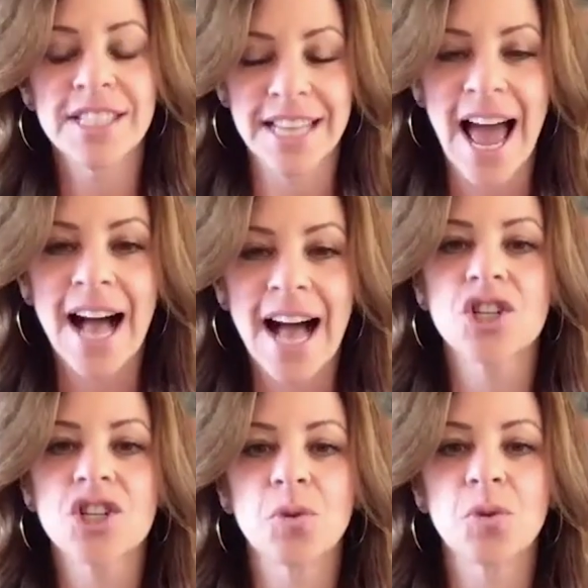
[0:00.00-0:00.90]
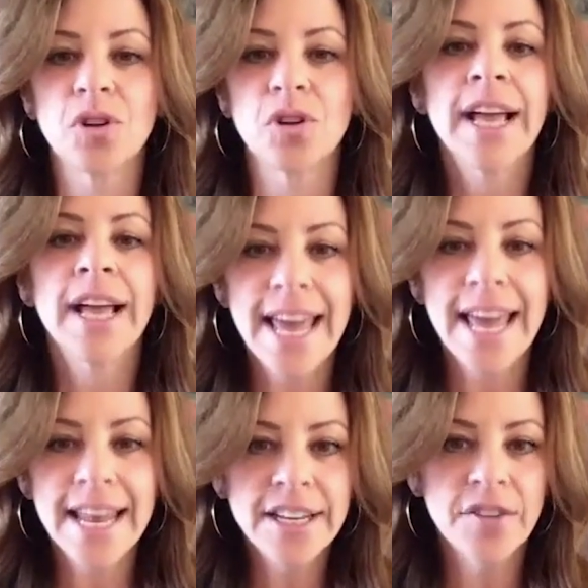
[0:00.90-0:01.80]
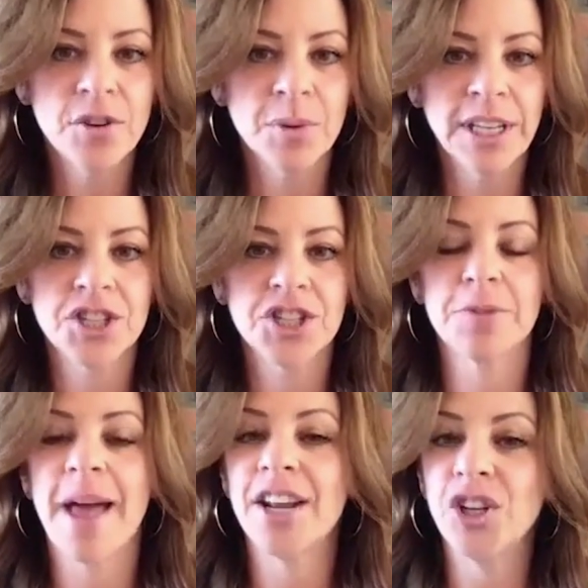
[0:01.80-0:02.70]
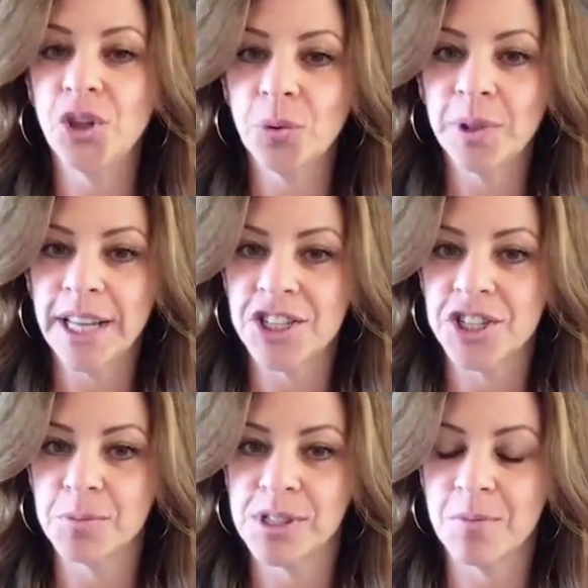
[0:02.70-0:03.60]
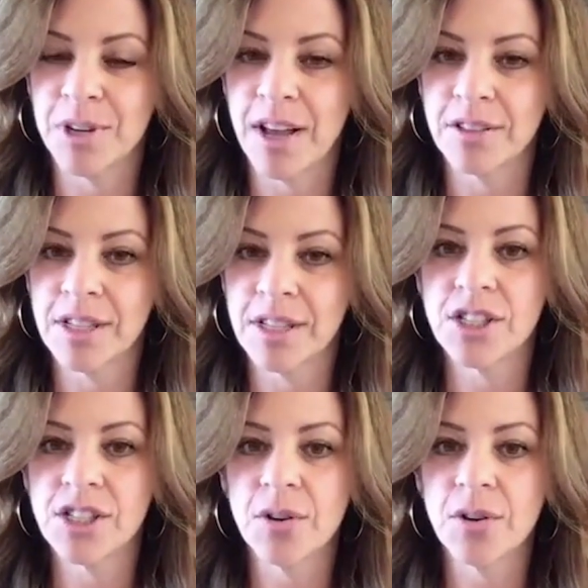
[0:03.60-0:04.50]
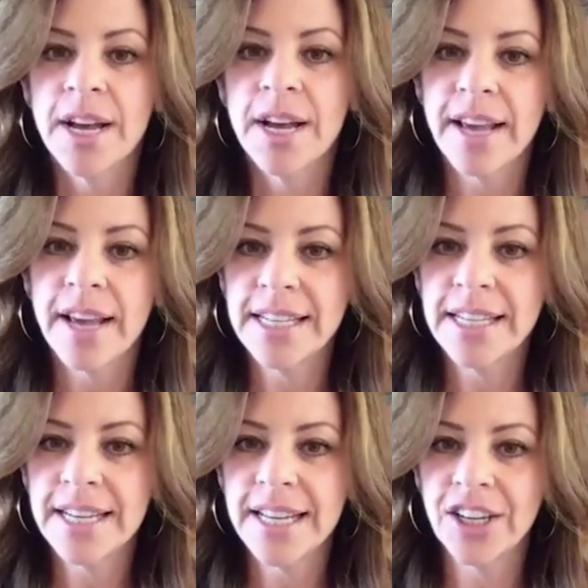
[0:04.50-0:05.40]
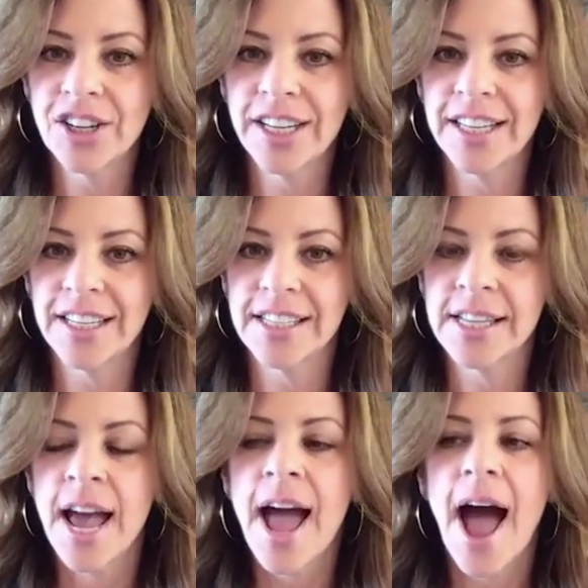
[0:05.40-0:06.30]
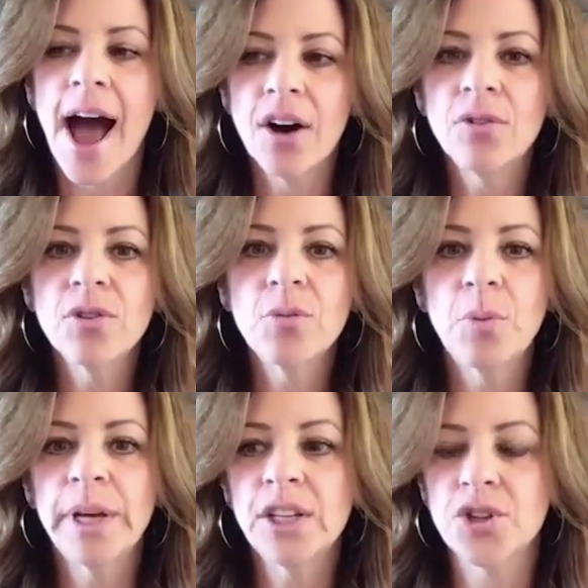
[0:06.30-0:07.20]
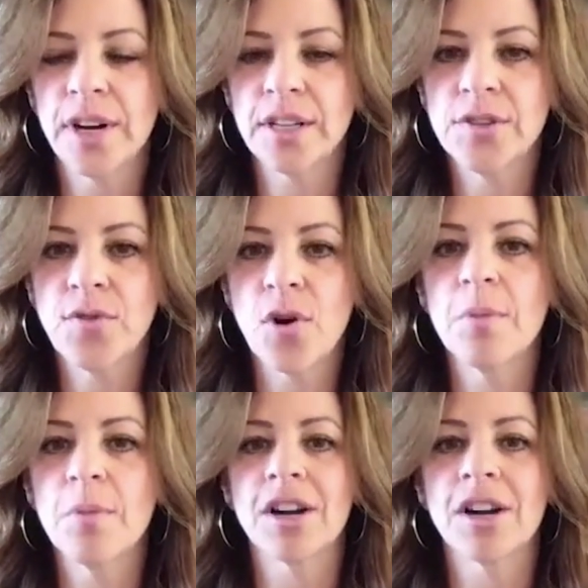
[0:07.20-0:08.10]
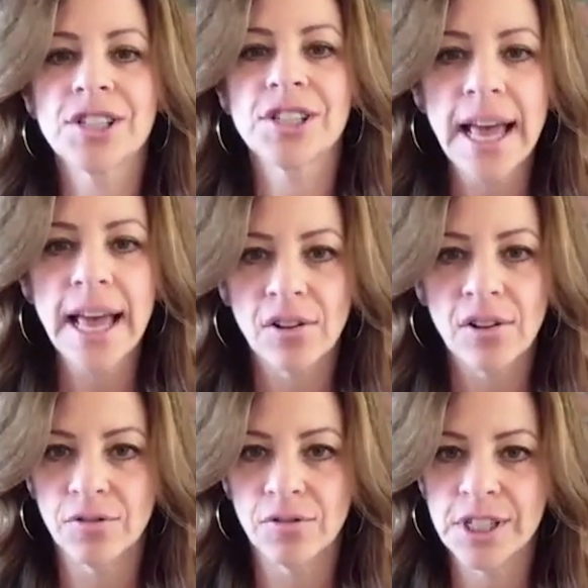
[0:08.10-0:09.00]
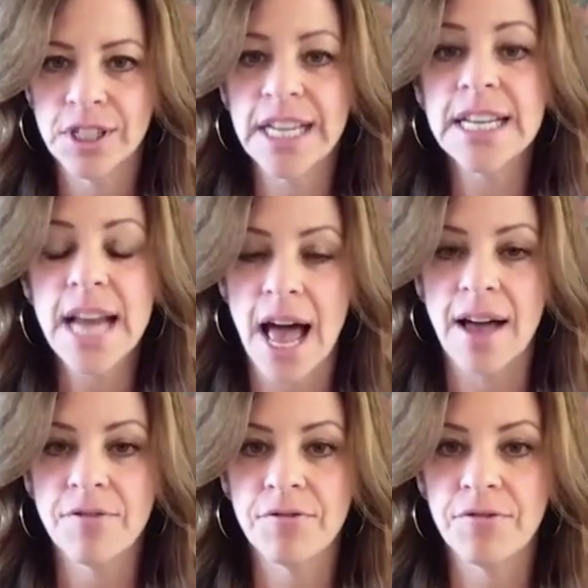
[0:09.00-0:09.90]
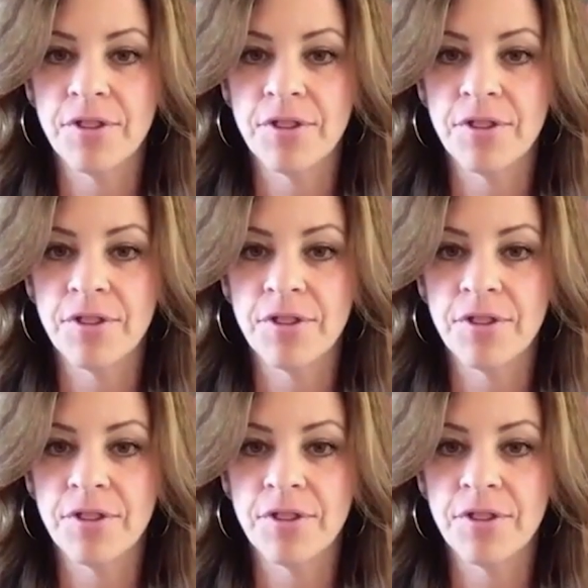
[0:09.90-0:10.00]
it's an actual ending of your relationship and a new relationship with someone else. And so the idea here is, how do we transform ourselves enough